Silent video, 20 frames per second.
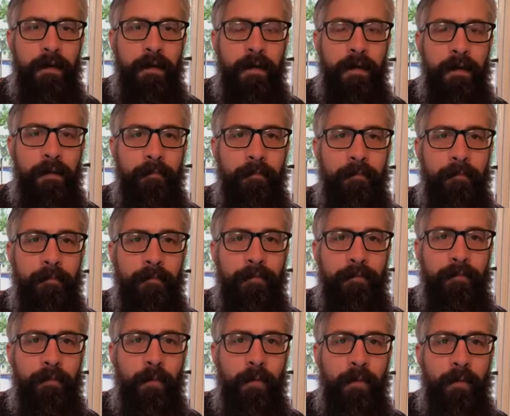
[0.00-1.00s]
Um,
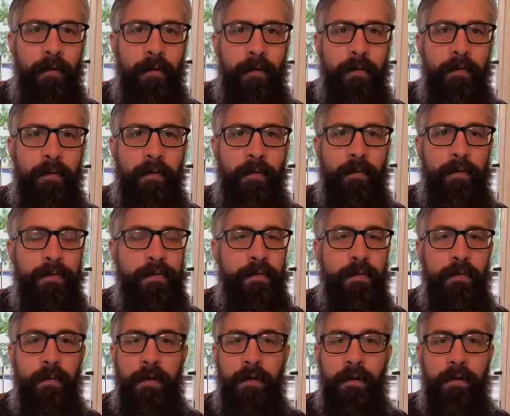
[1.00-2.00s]
for those
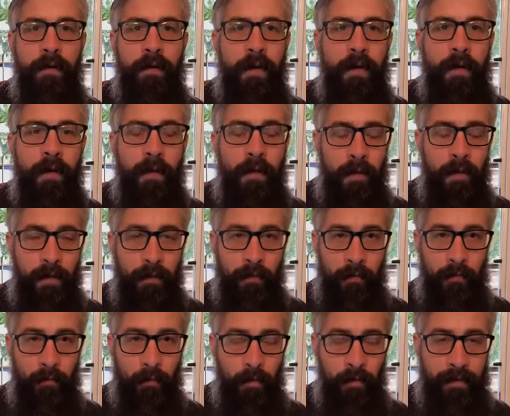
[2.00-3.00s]
who are you
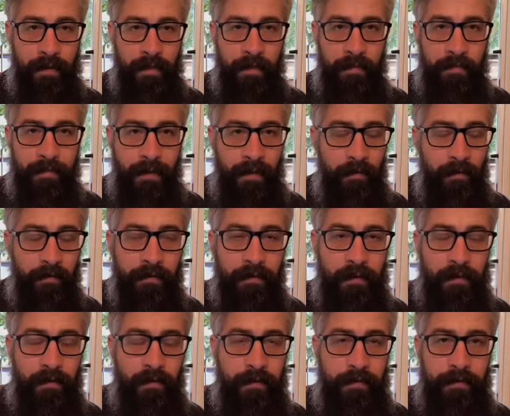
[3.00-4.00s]
know, working in the
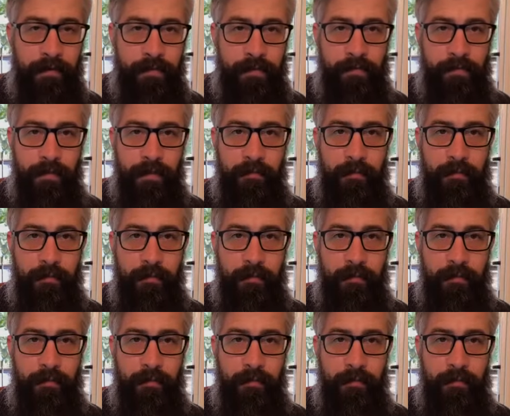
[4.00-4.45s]
healthcare industry.